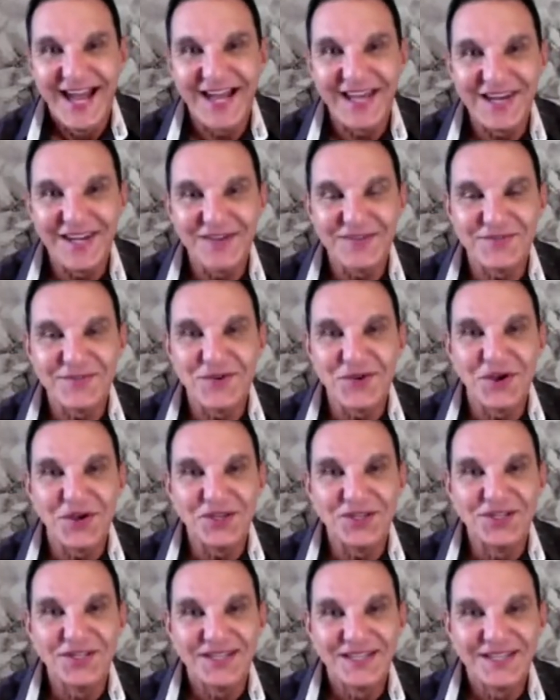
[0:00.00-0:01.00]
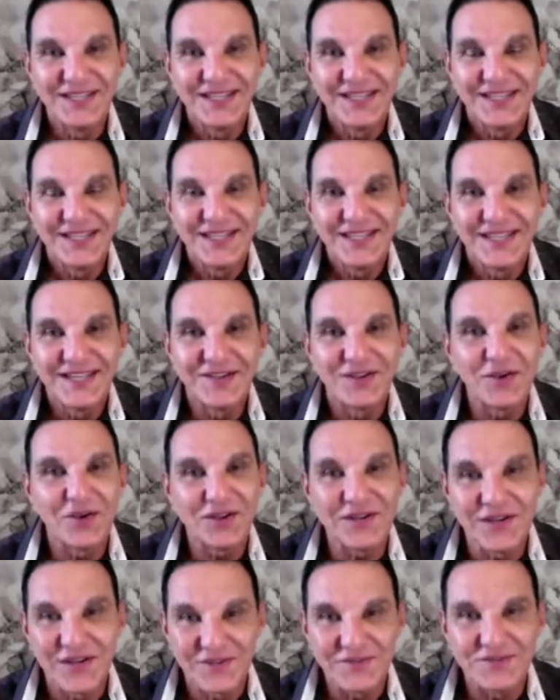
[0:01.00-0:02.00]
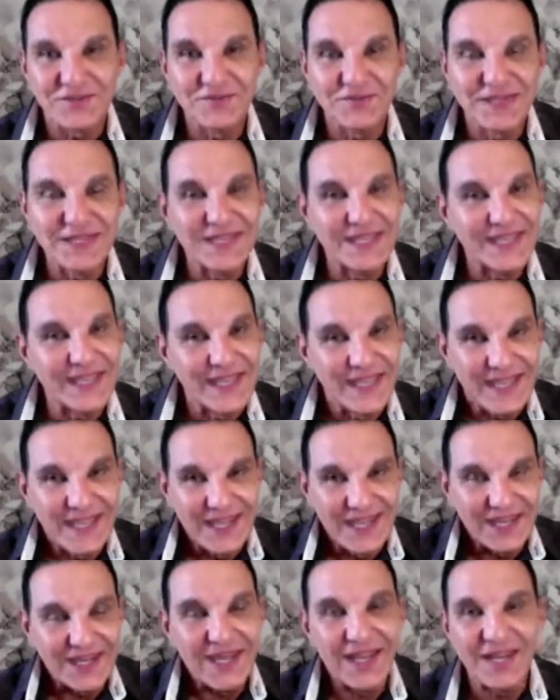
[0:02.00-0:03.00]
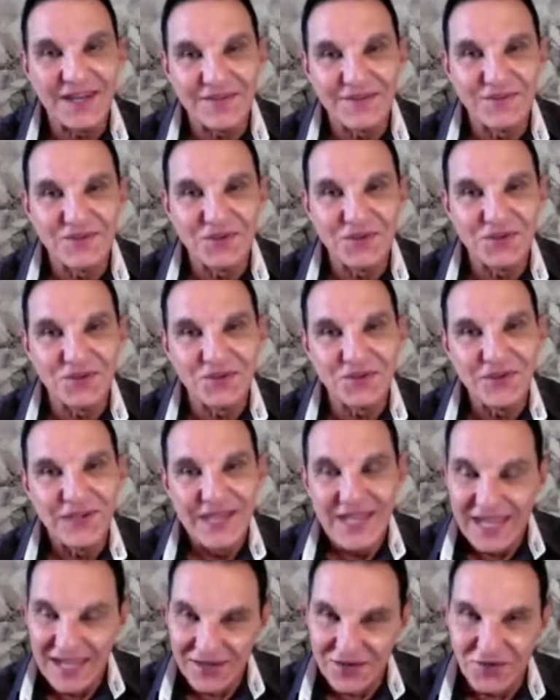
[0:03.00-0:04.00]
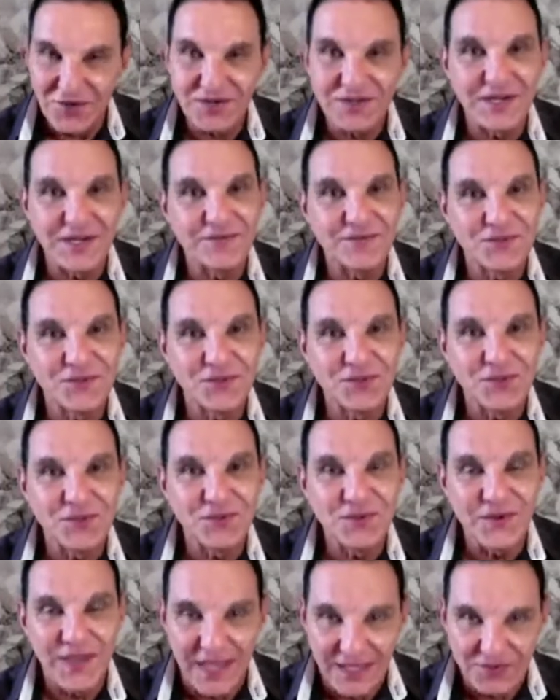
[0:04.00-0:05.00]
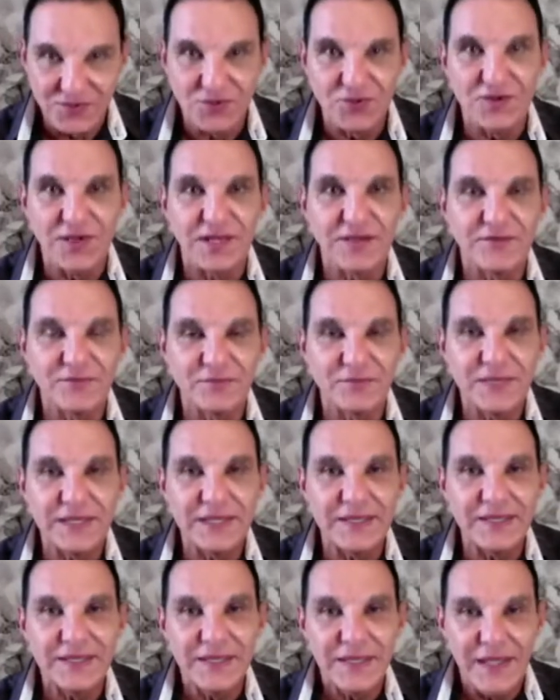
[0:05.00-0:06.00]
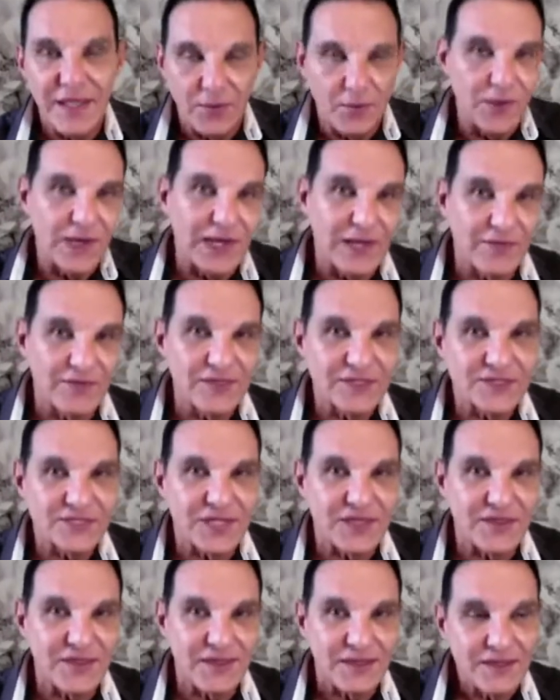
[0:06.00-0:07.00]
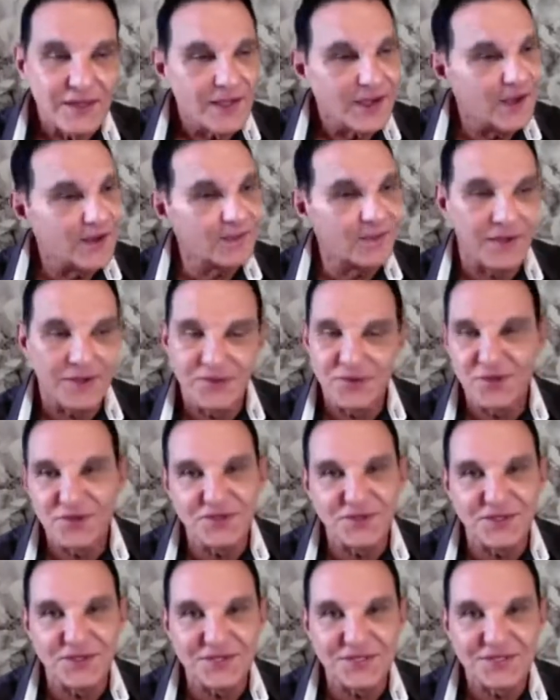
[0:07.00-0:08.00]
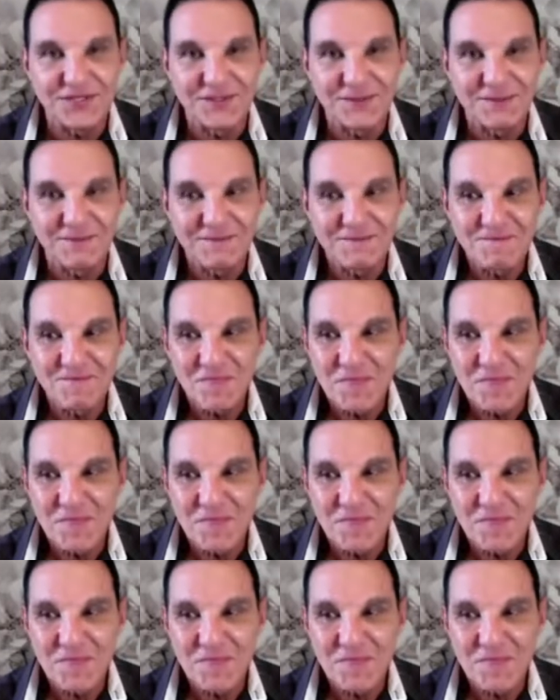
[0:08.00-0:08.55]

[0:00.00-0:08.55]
I love God. And God loves me, and I love you and God loves you and you love me and we love each other, oh my goodness.